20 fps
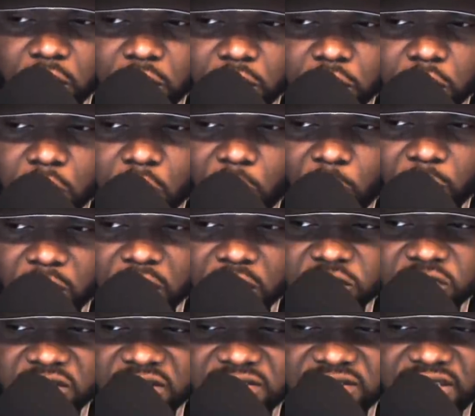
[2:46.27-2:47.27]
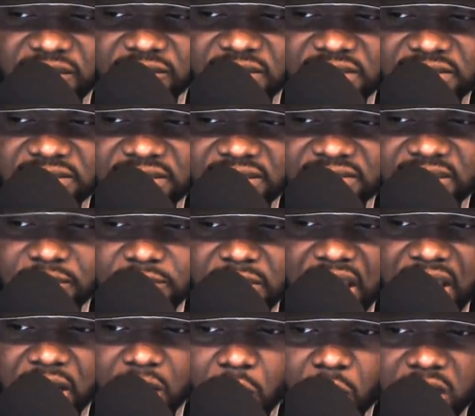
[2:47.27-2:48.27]
you know, 176, I'm
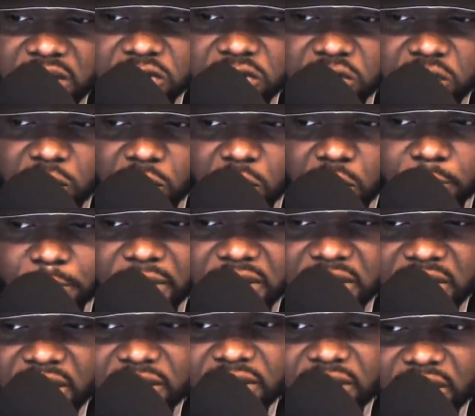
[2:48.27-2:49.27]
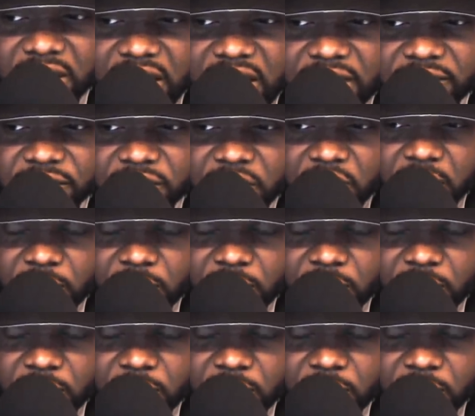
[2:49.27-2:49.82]
not quite sure, but nonetheless,